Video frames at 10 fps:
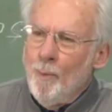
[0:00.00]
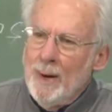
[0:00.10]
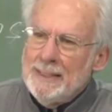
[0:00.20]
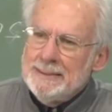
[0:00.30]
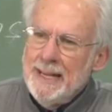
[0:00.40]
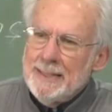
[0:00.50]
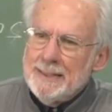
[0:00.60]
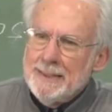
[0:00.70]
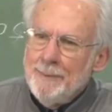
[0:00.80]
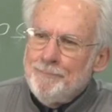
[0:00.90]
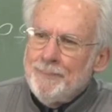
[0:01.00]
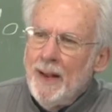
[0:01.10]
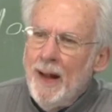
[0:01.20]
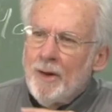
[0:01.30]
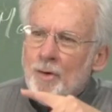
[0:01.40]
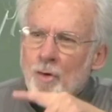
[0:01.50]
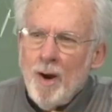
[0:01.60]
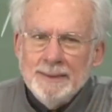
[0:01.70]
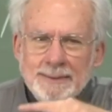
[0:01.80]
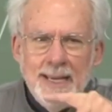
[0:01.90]
was that
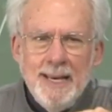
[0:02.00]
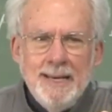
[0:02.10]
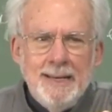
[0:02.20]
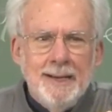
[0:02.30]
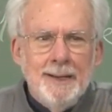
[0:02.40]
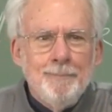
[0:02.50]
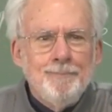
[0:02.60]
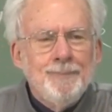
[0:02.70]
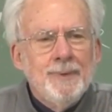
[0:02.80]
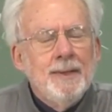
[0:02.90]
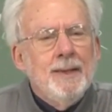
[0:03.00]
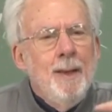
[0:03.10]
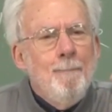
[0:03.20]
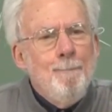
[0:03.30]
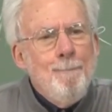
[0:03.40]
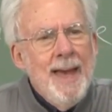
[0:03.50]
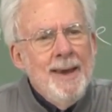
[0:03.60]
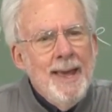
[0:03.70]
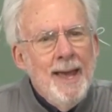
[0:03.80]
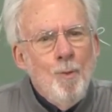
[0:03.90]
across India,
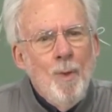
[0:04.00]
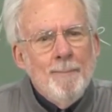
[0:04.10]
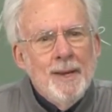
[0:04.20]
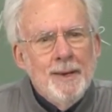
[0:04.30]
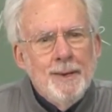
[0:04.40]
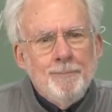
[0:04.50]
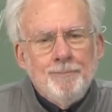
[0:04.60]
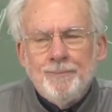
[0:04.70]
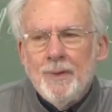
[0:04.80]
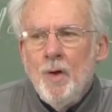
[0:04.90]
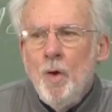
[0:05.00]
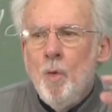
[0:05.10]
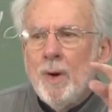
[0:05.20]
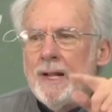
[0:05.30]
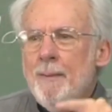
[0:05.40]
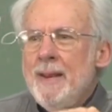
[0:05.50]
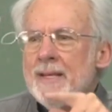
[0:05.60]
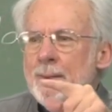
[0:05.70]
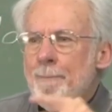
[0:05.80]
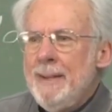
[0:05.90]
men and women who were
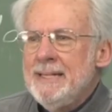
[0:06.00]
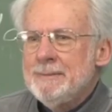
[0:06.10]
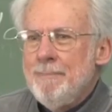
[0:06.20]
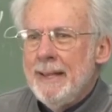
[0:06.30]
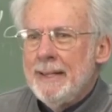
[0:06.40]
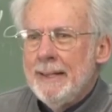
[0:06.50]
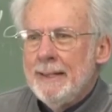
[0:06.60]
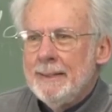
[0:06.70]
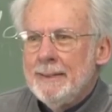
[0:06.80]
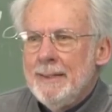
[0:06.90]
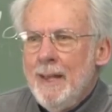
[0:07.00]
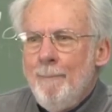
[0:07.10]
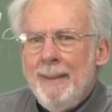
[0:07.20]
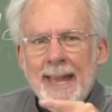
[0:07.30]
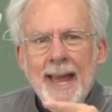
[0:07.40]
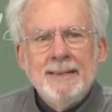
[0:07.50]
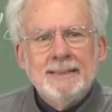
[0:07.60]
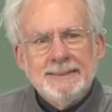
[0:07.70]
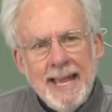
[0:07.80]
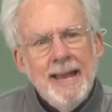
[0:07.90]
committed to peacemaking
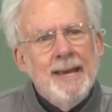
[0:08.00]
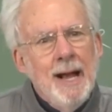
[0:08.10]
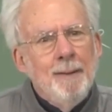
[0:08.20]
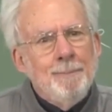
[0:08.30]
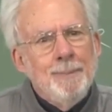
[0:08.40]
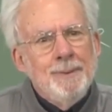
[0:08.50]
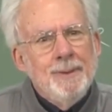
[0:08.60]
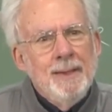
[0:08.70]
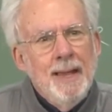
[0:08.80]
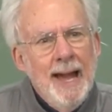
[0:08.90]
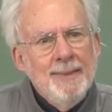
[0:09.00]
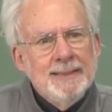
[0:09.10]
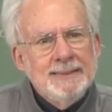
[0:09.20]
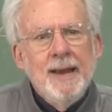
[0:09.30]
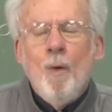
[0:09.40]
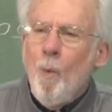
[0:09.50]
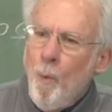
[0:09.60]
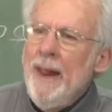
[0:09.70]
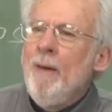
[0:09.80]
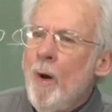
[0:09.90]
began to stand up, and they said,
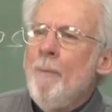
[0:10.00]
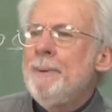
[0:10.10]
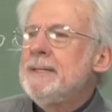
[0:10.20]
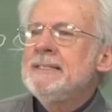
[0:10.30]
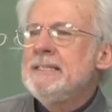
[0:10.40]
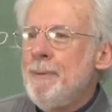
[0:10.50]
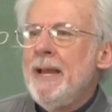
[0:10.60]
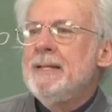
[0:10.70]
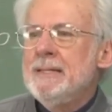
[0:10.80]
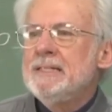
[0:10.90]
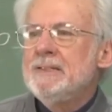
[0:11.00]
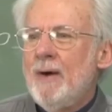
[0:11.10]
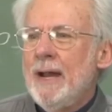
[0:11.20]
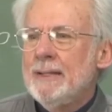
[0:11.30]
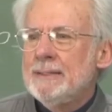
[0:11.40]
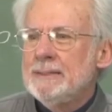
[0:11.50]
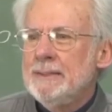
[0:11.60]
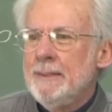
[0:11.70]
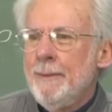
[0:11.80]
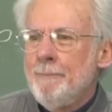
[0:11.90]
we won't participate in this violence.